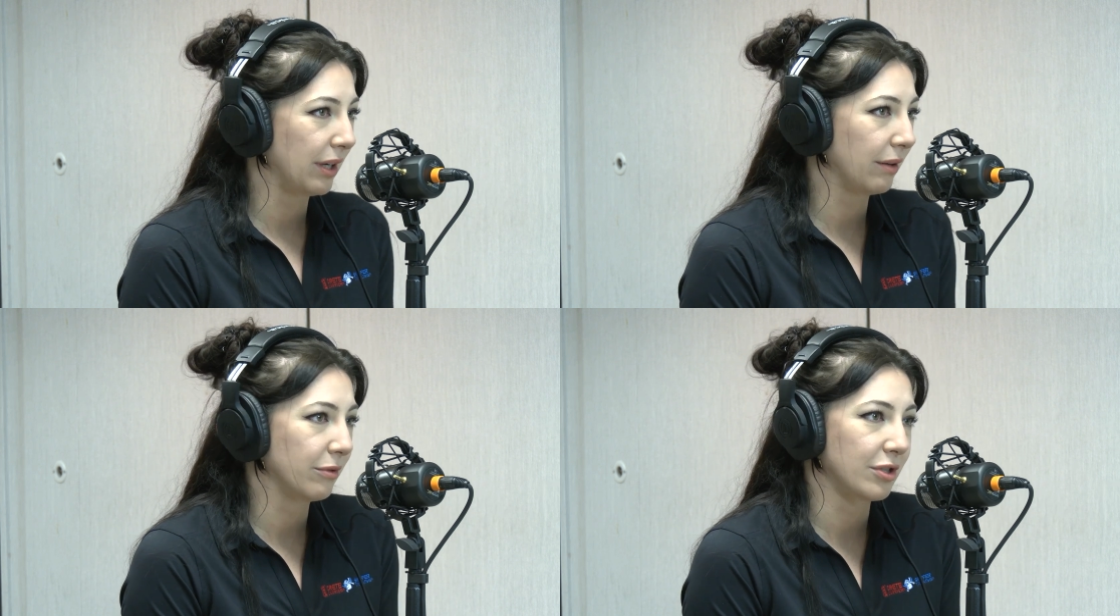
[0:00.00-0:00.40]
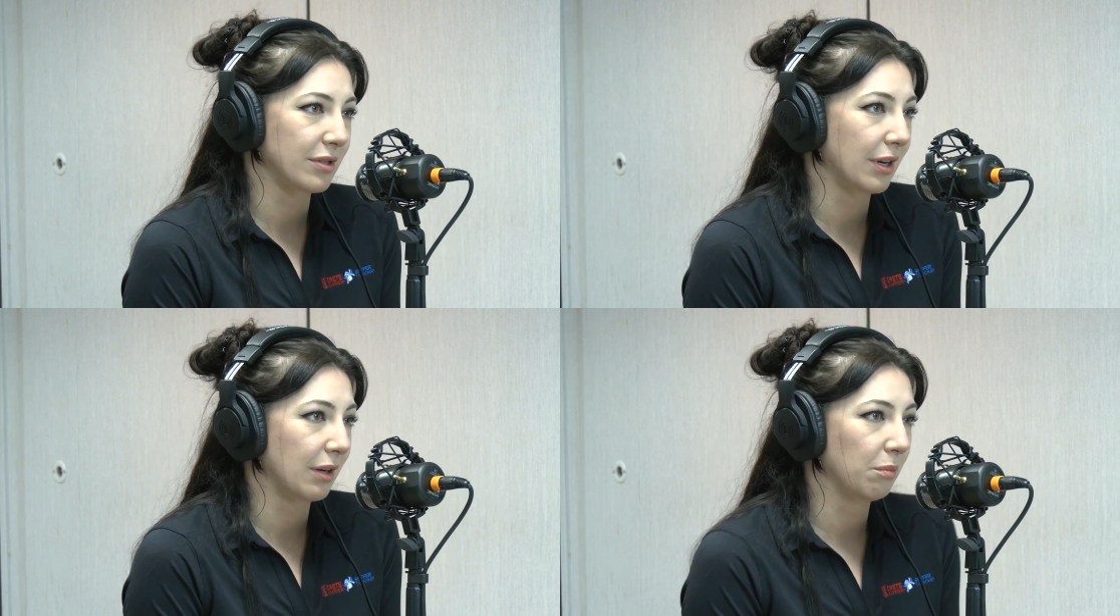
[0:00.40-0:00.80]
It was
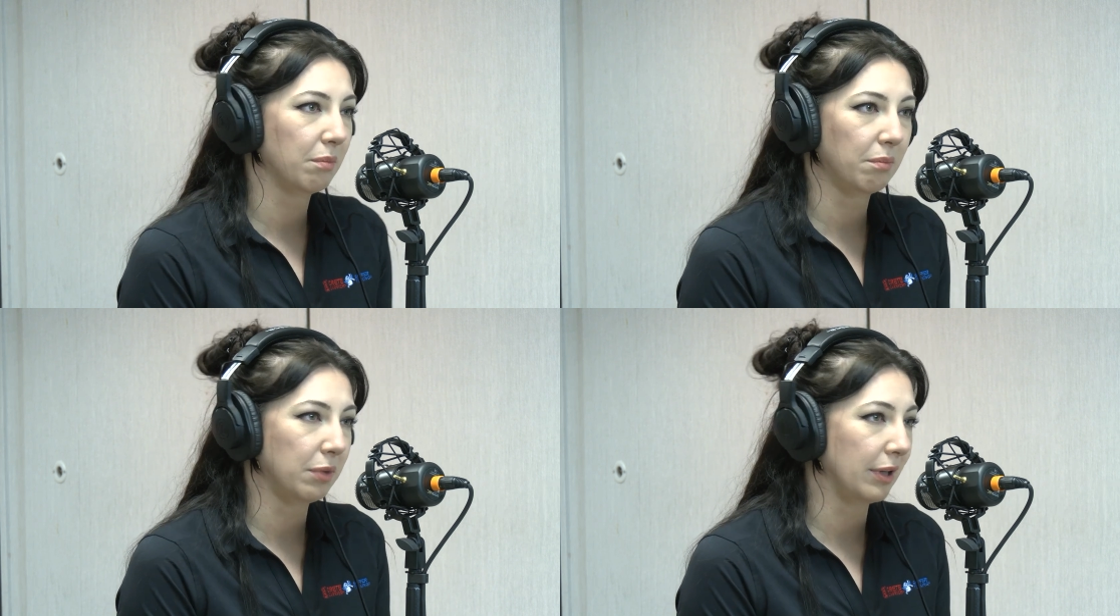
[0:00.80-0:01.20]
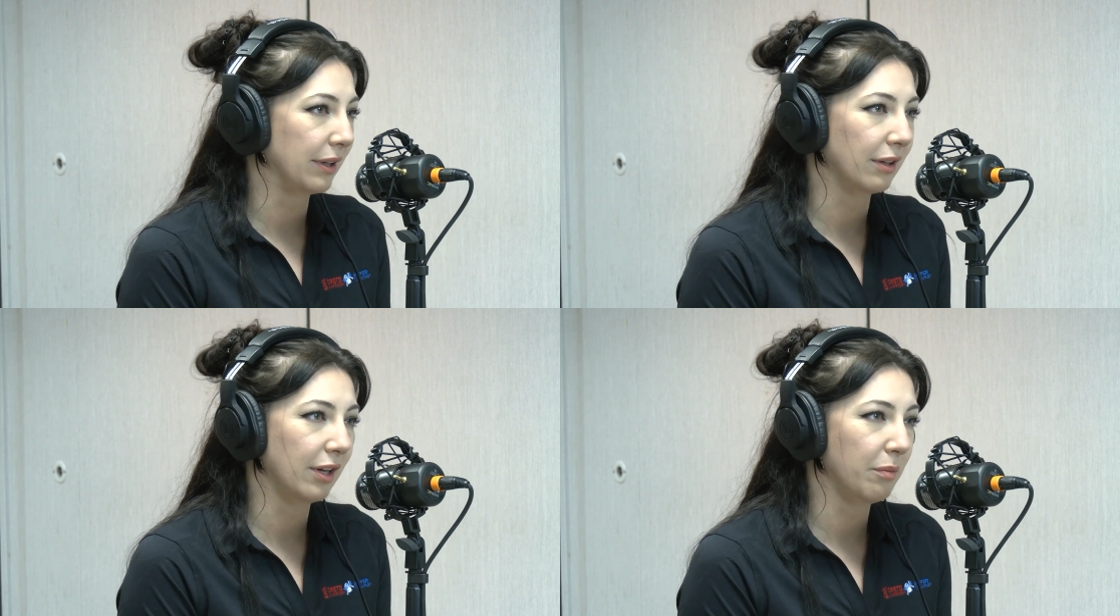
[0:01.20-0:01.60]
just like
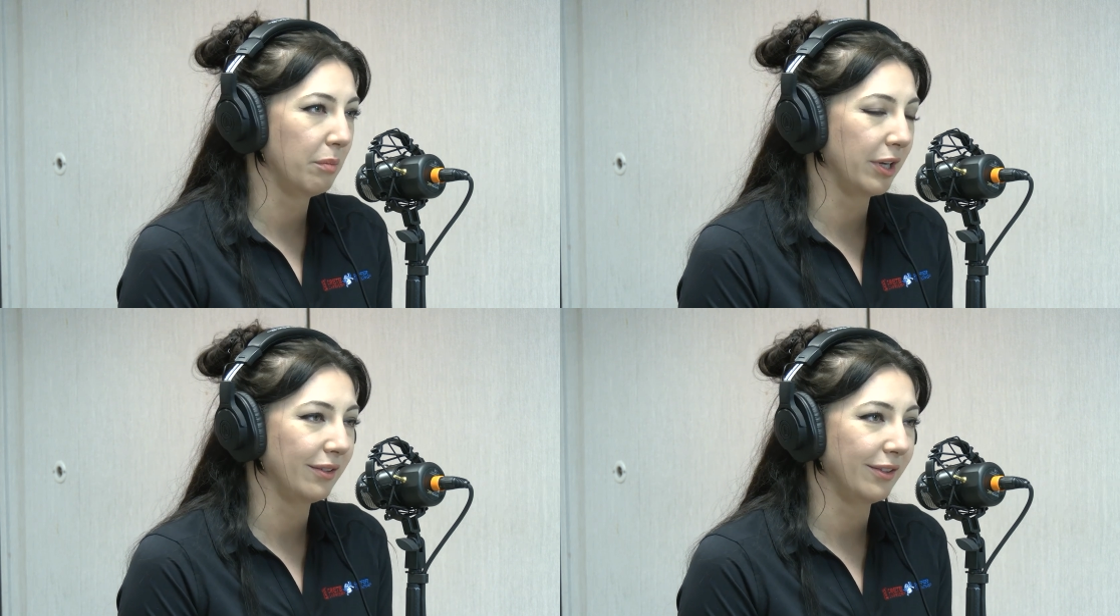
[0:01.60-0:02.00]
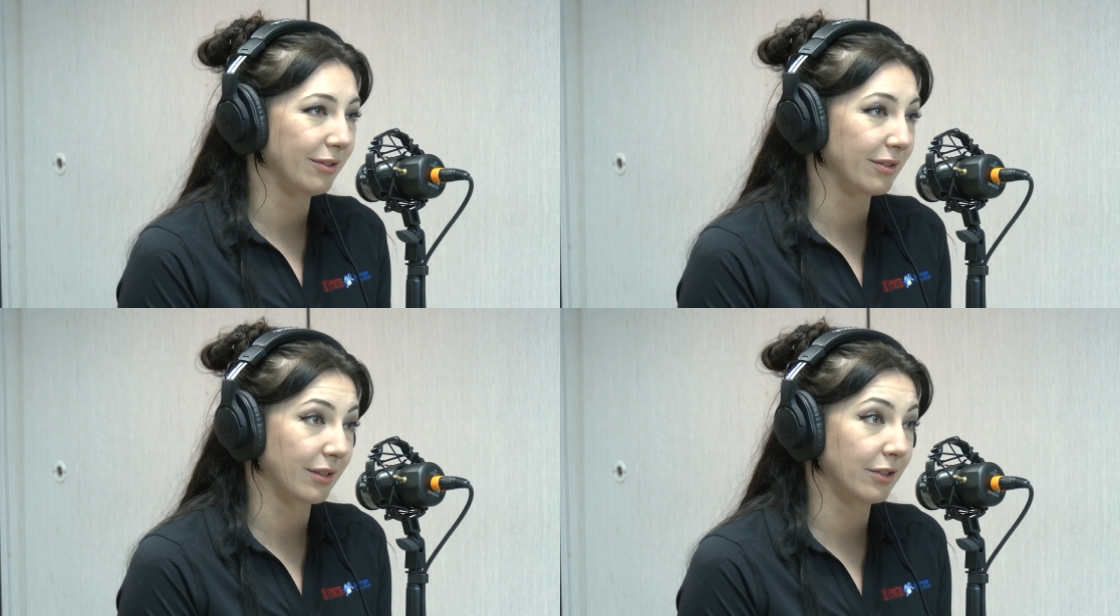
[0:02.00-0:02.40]
playing club, but you
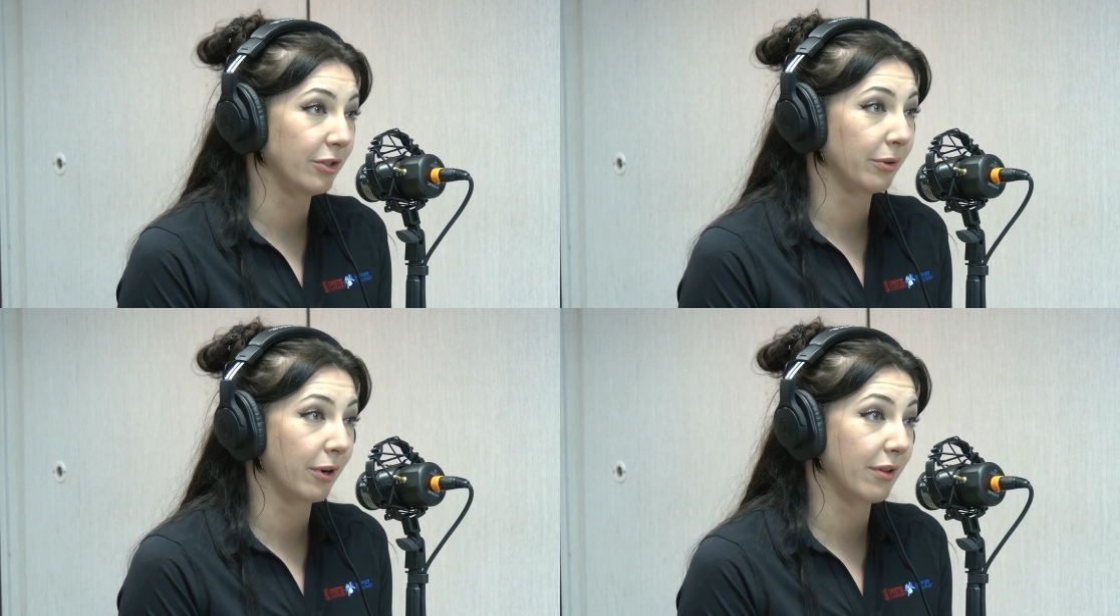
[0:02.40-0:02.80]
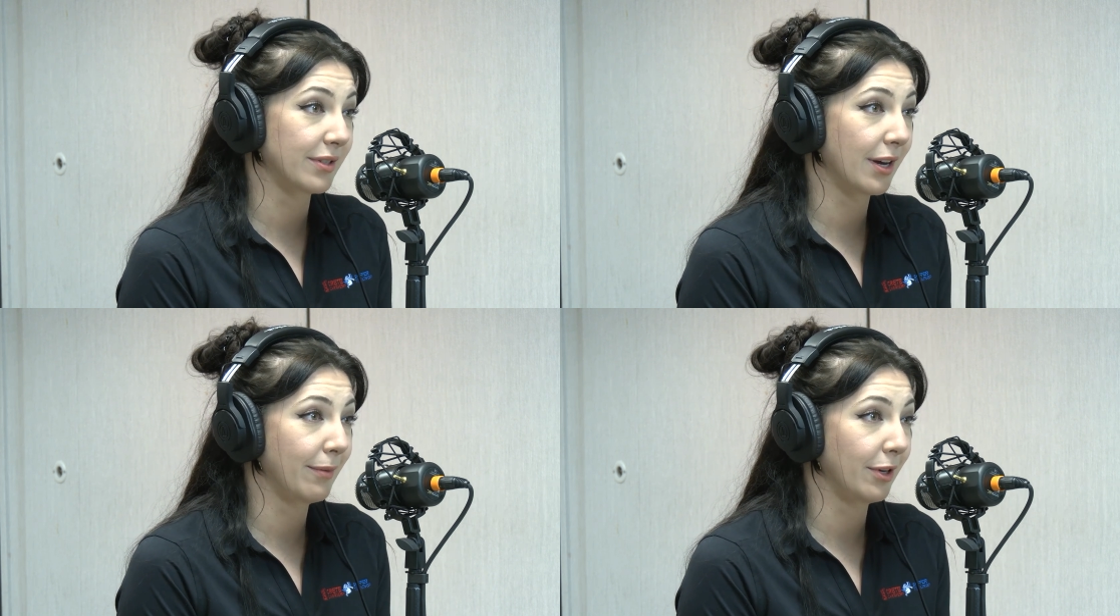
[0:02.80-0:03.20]
just get to do it all the
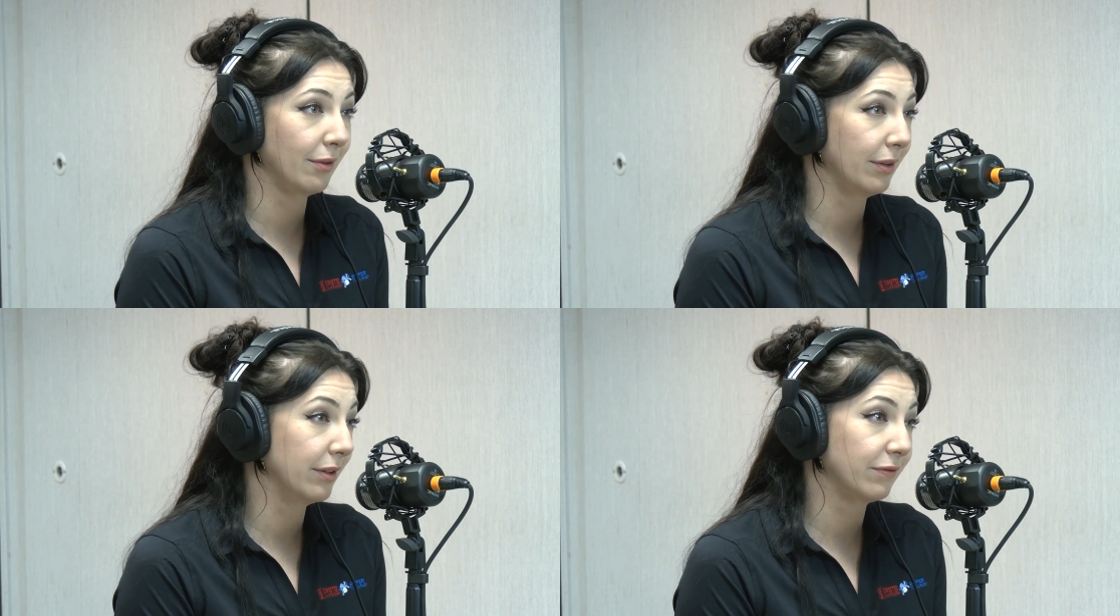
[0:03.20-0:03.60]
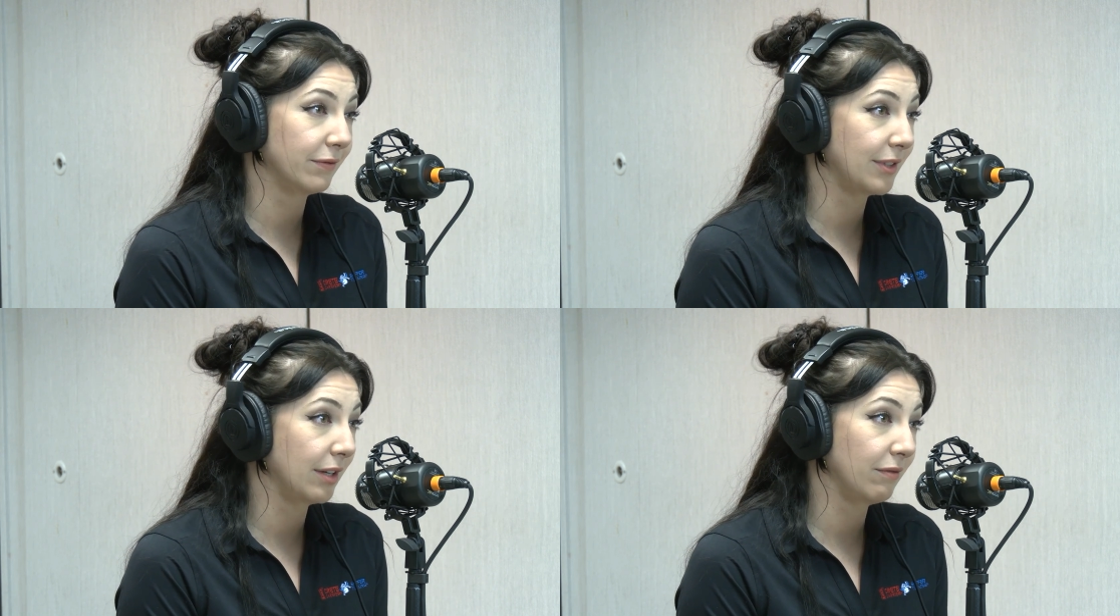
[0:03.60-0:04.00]
time, and you live
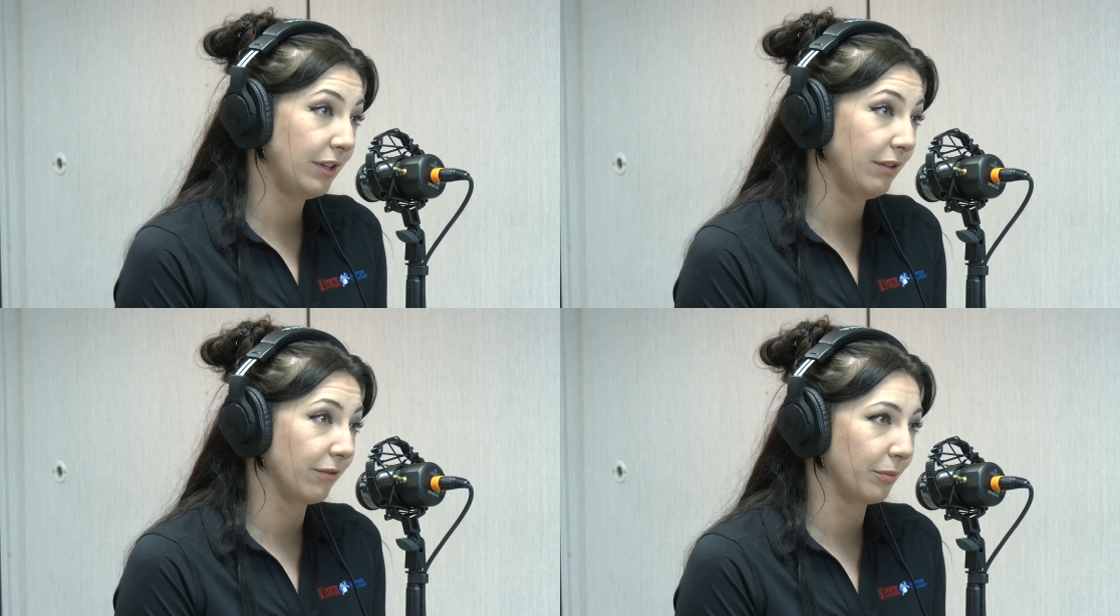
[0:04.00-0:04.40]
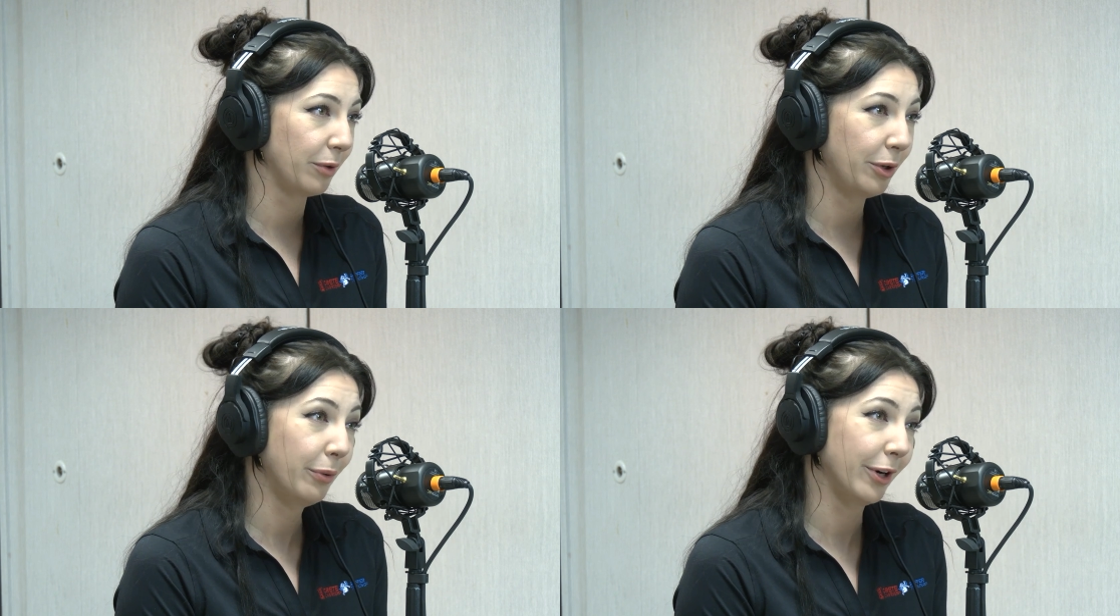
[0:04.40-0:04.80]
10 feet from where
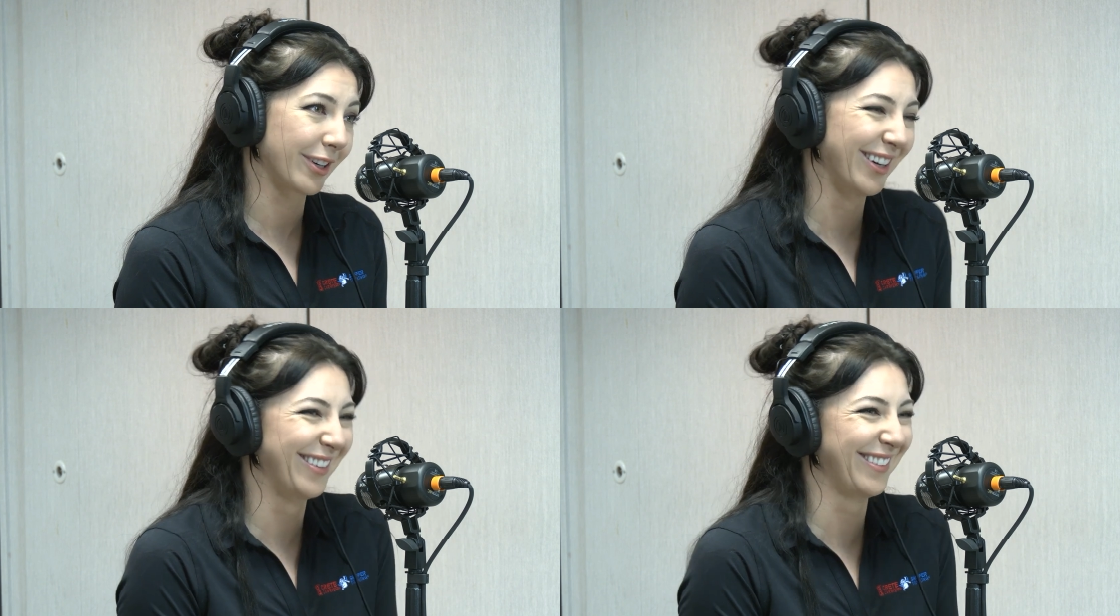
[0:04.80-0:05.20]
you work.